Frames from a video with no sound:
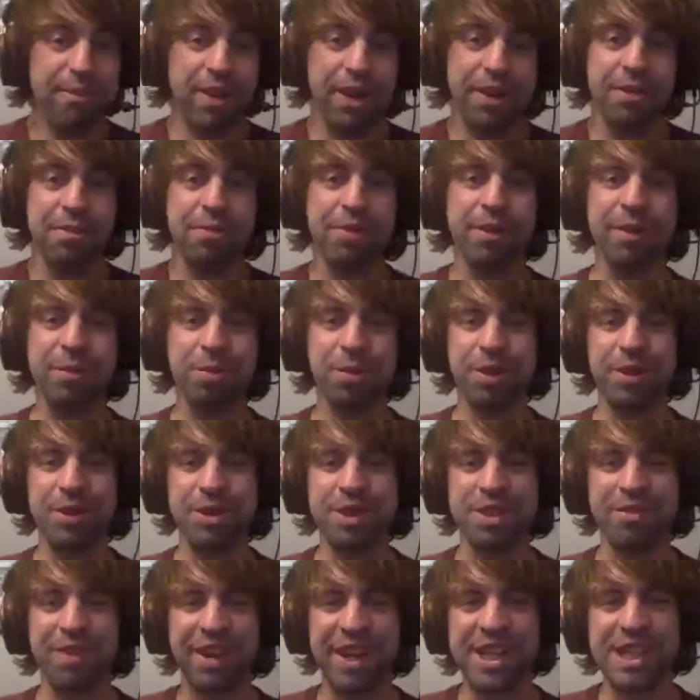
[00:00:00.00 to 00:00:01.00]
don't think it
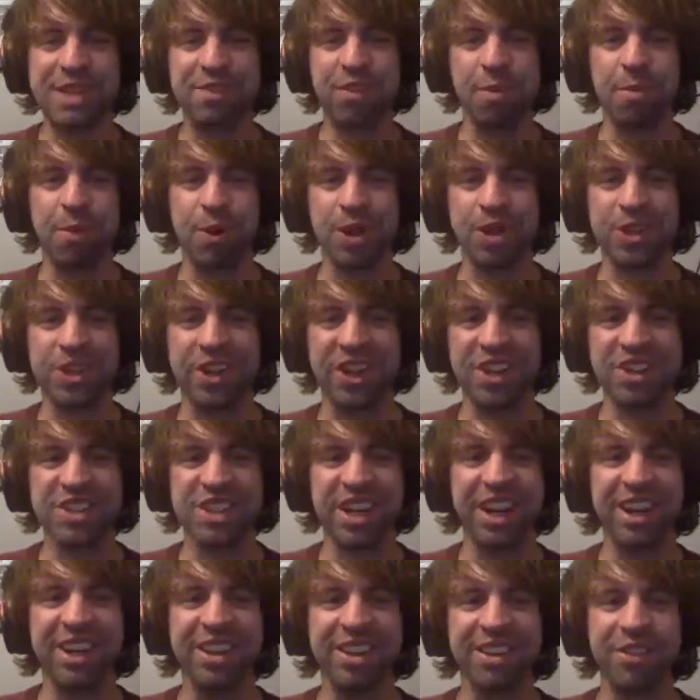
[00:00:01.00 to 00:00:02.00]
was divisive amongst
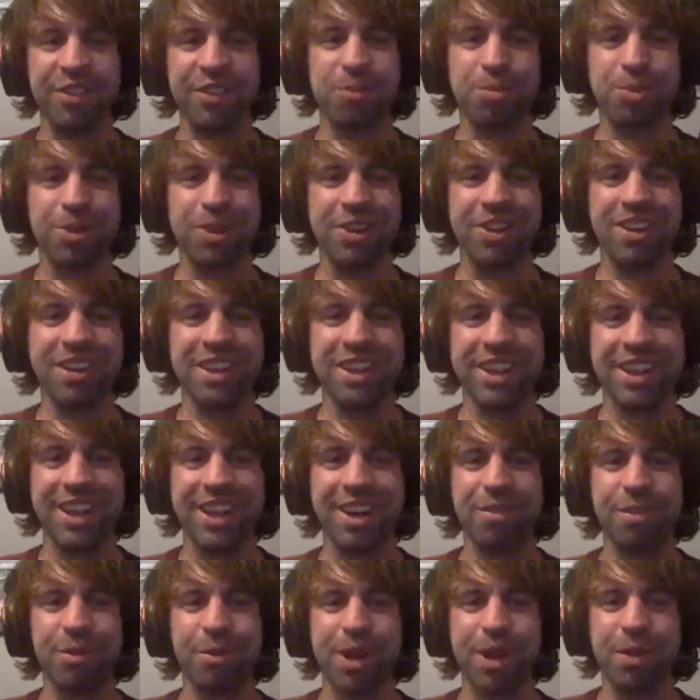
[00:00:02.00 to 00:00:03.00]
ourselves, but, you
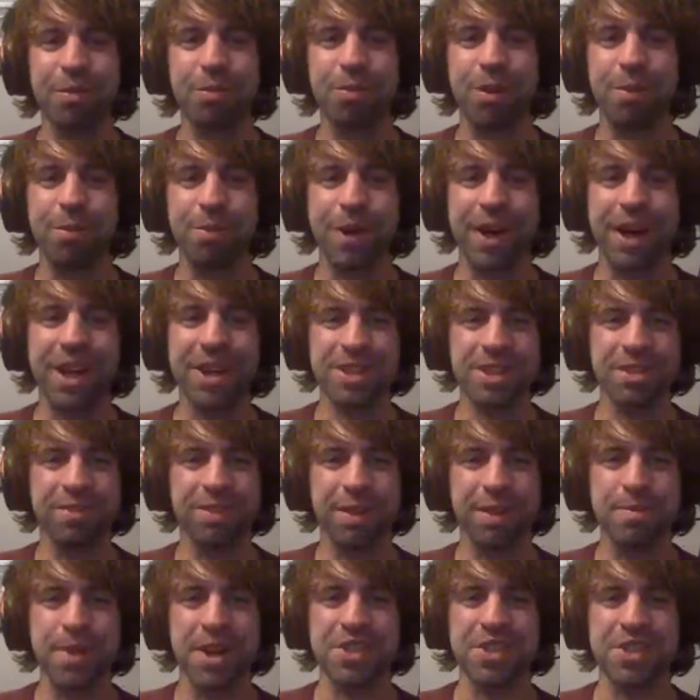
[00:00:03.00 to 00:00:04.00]
know, we had one person, I
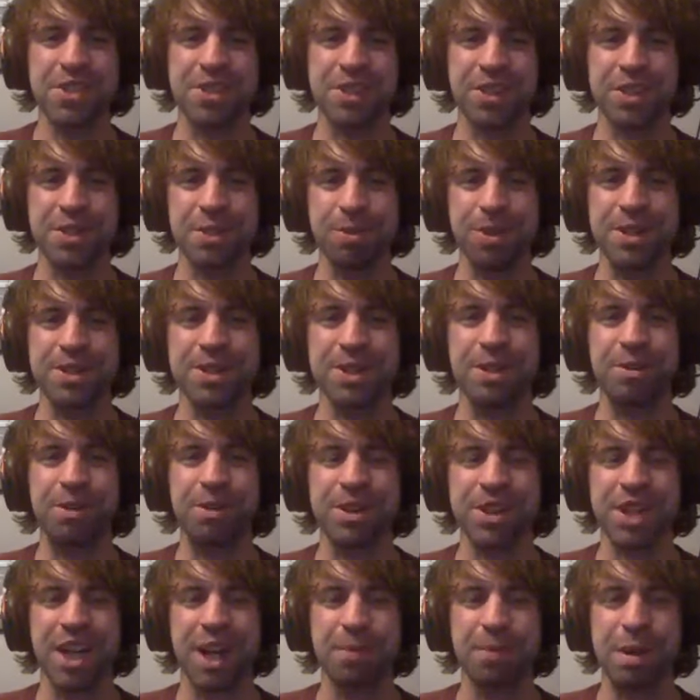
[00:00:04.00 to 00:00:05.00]
think, messages on Twitter who
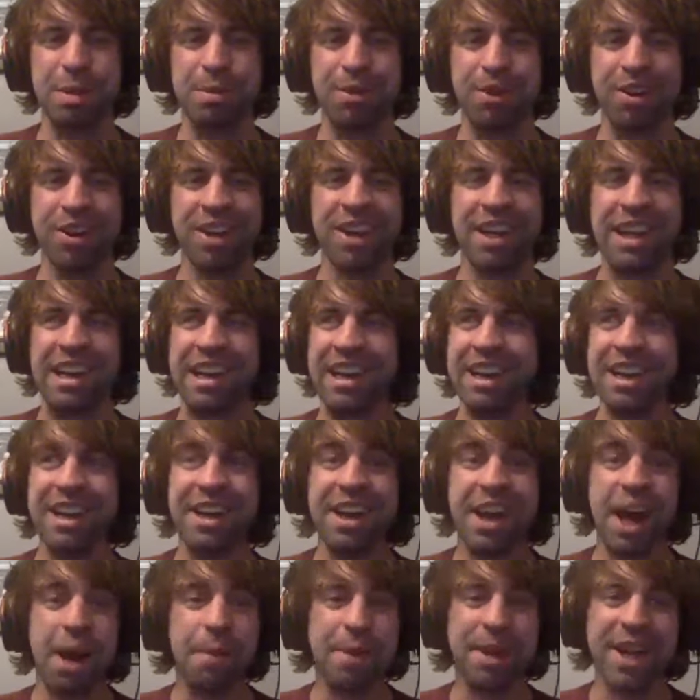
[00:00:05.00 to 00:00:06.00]
wasn't happy, but
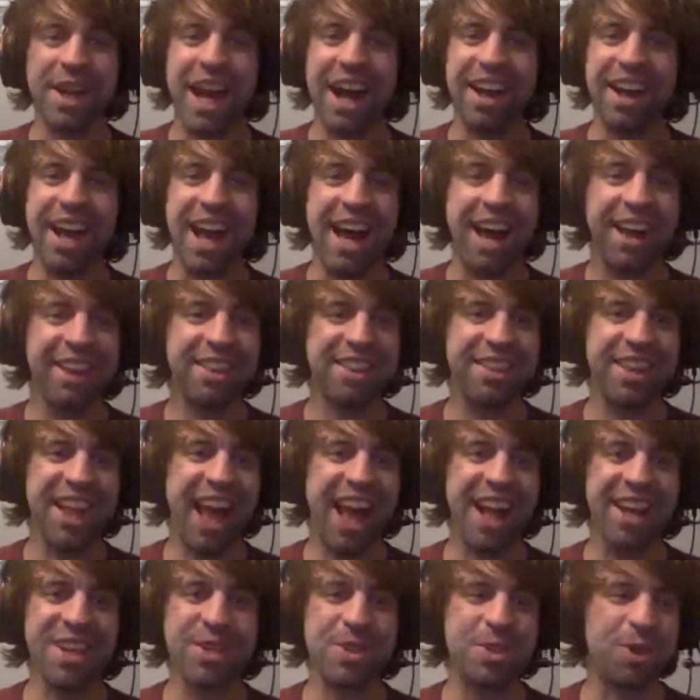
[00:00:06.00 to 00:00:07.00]
yeah. I mean,
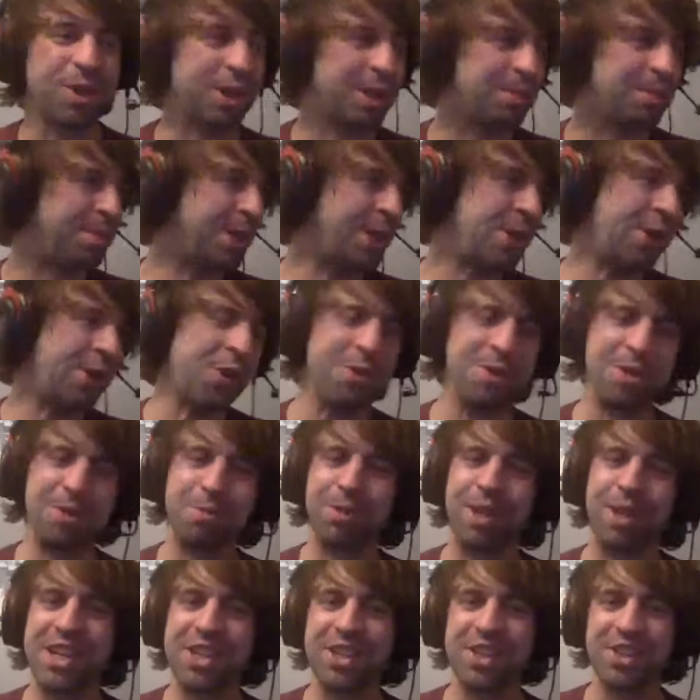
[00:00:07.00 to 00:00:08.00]
Ed took the Blue into
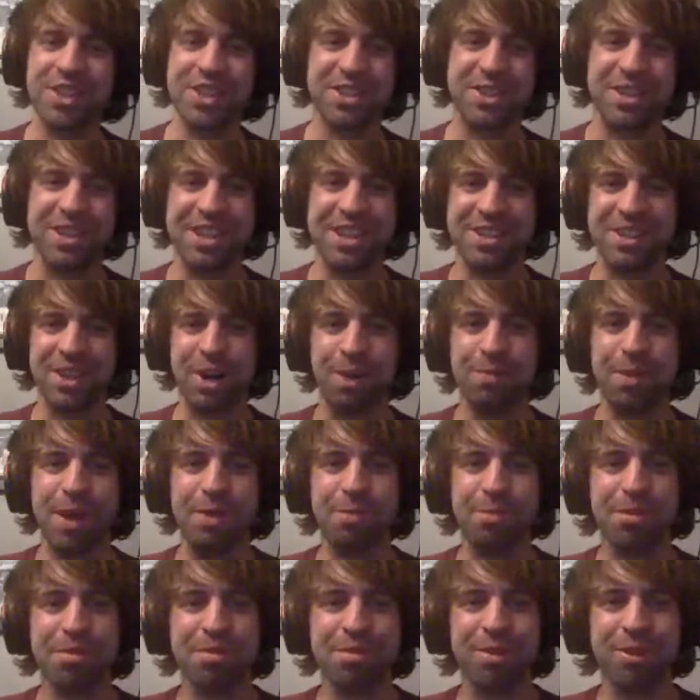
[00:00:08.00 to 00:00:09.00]
places it's not
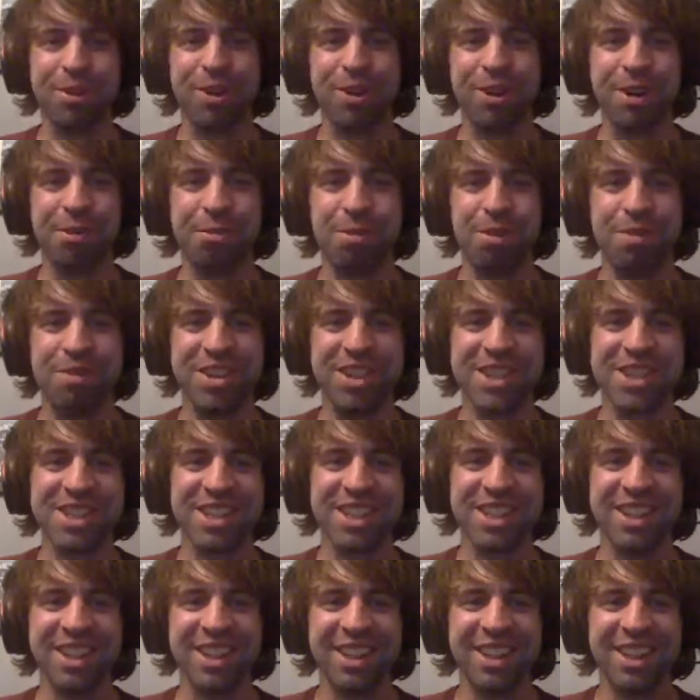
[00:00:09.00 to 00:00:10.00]
been before with his
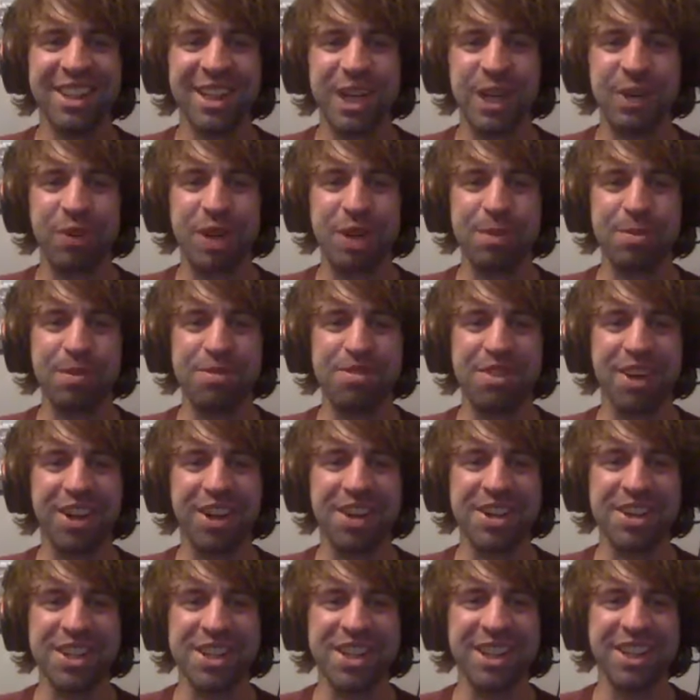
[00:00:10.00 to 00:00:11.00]
Greek
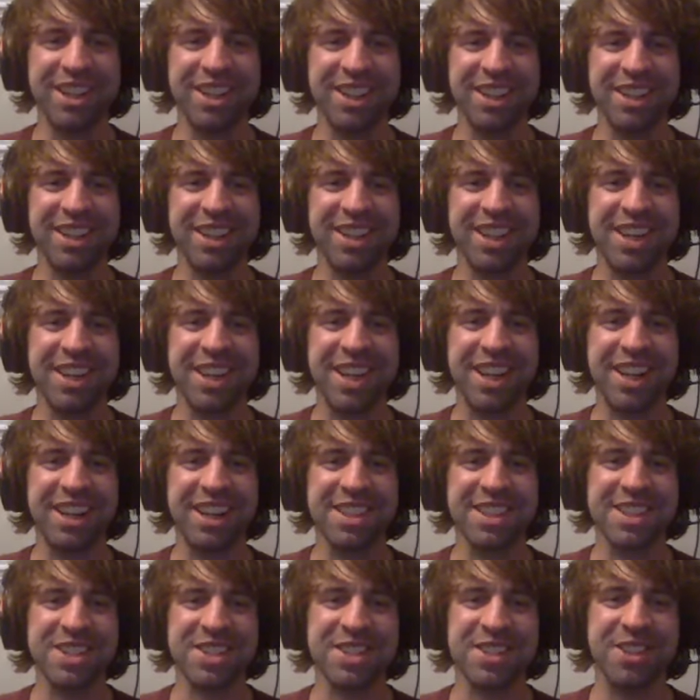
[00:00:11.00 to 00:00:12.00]
mythology
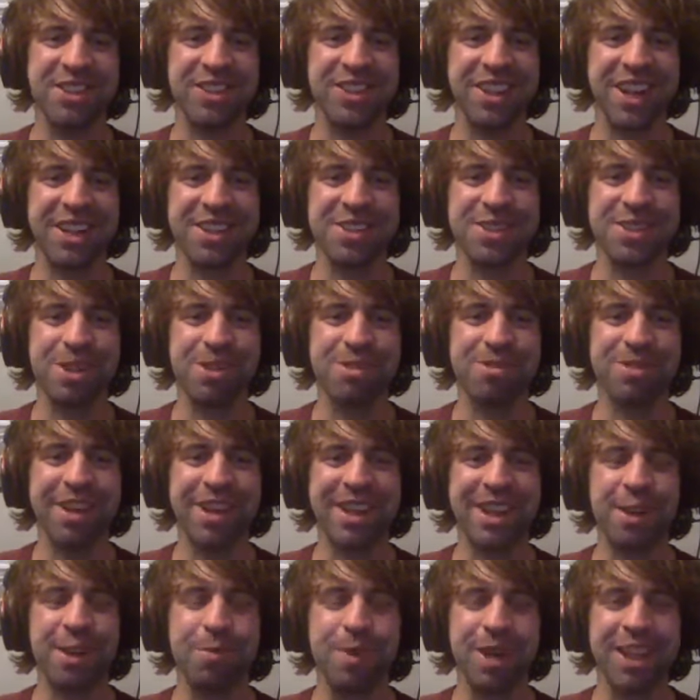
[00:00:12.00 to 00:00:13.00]
analysis and all that sort of
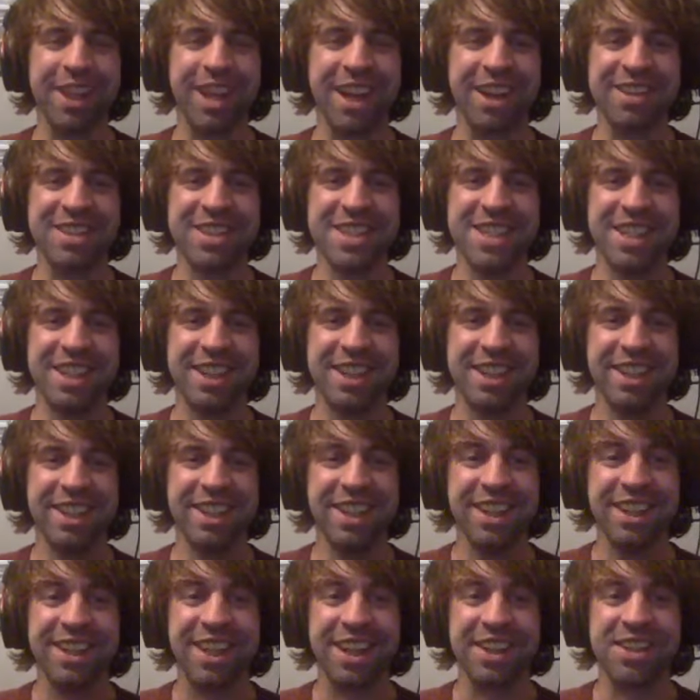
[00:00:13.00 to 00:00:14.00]
thing. I mean, that's
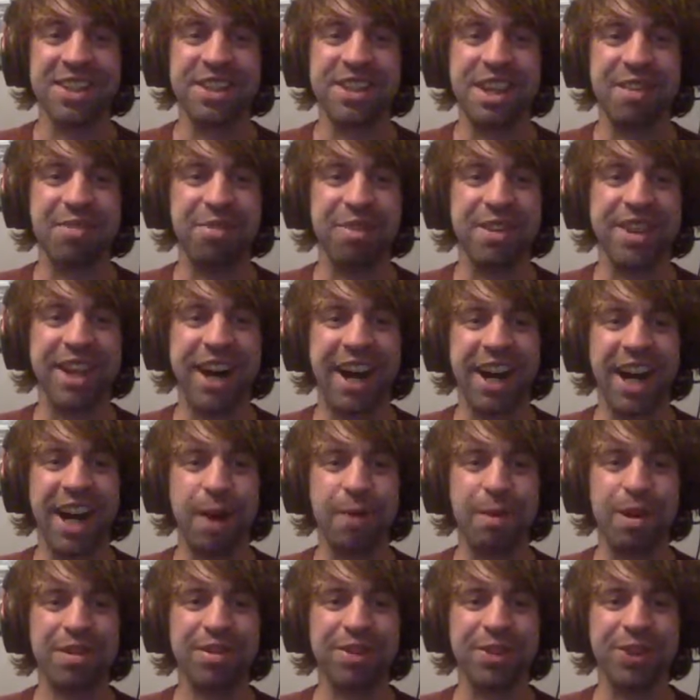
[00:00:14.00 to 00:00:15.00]
a different
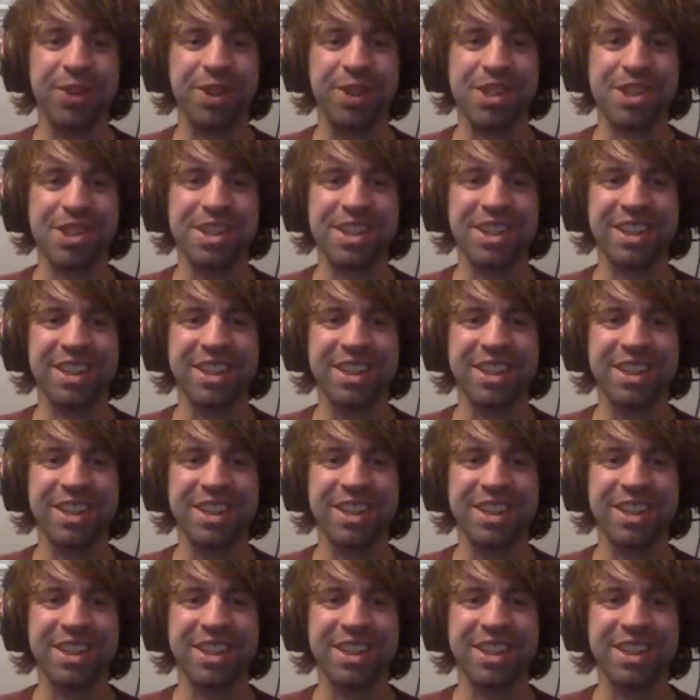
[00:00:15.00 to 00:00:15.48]
dynamic for us.